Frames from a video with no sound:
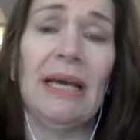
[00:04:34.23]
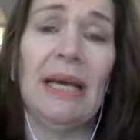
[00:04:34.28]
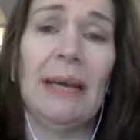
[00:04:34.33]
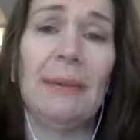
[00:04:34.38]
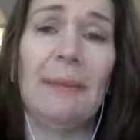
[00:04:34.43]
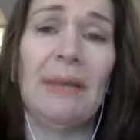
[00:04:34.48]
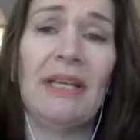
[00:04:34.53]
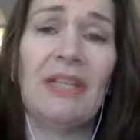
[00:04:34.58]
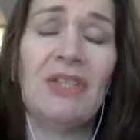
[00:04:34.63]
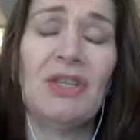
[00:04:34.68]

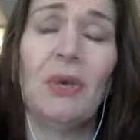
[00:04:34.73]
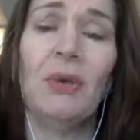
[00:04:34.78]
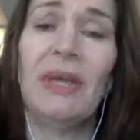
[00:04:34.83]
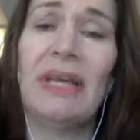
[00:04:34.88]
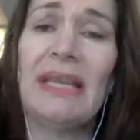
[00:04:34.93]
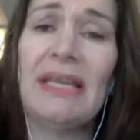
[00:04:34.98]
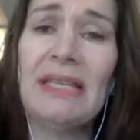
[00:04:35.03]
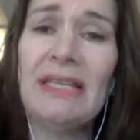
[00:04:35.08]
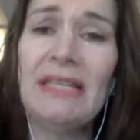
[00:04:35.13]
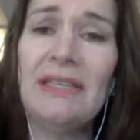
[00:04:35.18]
It's so
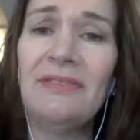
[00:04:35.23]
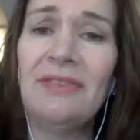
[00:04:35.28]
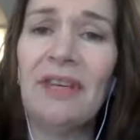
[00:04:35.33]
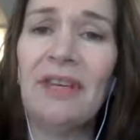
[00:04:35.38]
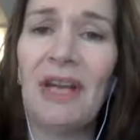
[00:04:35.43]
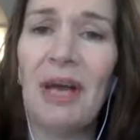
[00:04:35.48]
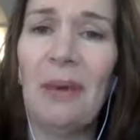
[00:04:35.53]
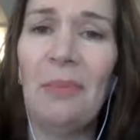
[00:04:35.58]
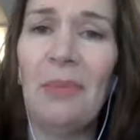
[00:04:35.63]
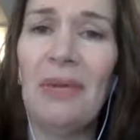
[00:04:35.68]
easy for
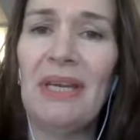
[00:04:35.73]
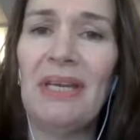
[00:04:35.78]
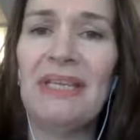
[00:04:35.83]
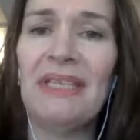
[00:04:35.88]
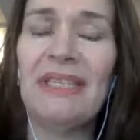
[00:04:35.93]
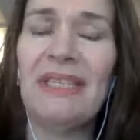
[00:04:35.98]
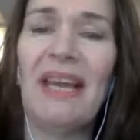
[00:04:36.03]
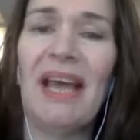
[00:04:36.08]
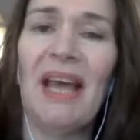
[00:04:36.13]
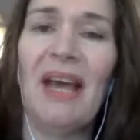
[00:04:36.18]
companies
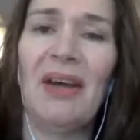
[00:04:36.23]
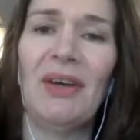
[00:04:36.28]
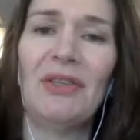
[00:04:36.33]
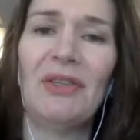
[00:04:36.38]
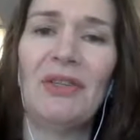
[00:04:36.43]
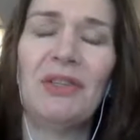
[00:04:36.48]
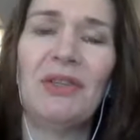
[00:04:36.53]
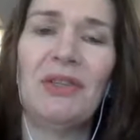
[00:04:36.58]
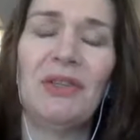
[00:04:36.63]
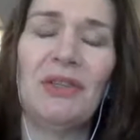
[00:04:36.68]
now
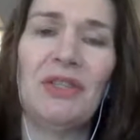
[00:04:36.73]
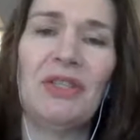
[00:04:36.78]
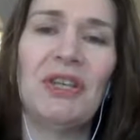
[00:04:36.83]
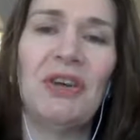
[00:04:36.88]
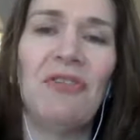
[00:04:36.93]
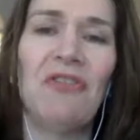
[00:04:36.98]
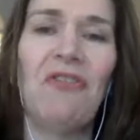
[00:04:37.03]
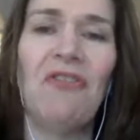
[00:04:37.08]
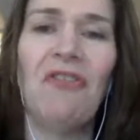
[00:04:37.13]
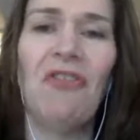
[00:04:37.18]
to
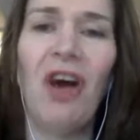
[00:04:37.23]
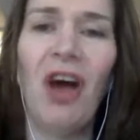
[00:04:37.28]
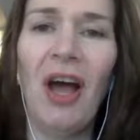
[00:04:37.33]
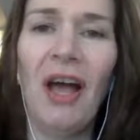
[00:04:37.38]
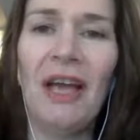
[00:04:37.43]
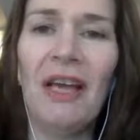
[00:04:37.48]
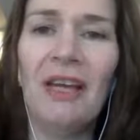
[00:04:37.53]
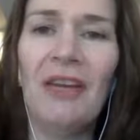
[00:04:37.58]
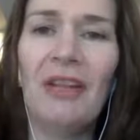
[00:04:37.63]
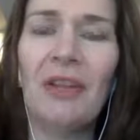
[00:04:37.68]

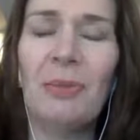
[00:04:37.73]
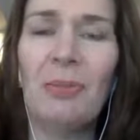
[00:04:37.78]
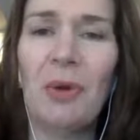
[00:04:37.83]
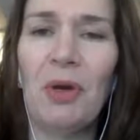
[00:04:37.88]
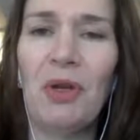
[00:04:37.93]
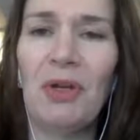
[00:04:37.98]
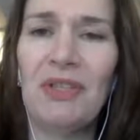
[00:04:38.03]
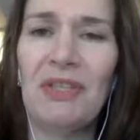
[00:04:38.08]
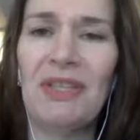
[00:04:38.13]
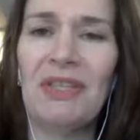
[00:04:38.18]
find the
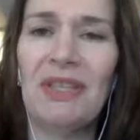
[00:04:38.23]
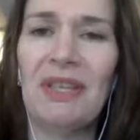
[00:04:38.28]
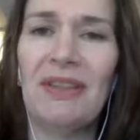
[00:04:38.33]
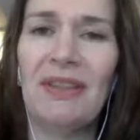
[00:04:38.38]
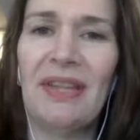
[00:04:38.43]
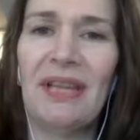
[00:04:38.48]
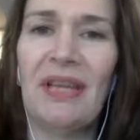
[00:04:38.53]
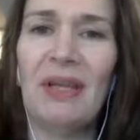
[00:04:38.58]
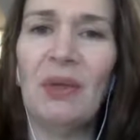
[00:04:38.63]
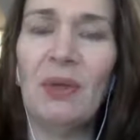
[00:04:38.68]
person that
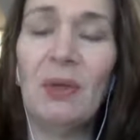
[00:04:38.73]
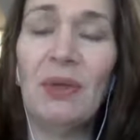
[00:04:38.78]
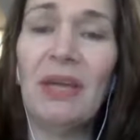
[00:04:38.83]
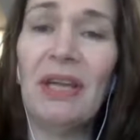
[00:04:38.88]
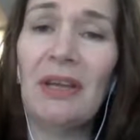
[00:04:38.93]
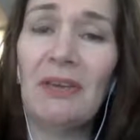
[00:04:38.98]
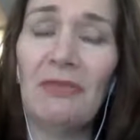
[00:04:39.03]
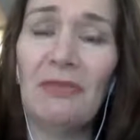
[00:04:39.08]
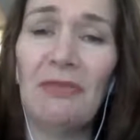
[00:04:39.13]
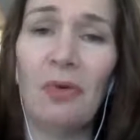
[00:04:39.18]
they're
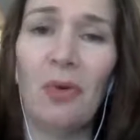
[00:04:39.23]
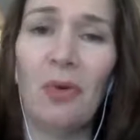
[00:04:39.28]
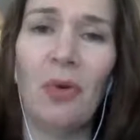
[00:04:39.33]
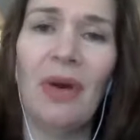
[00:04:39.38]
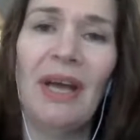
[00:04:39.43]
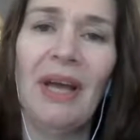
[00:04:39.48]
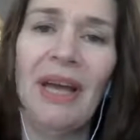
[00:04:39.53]
looking for.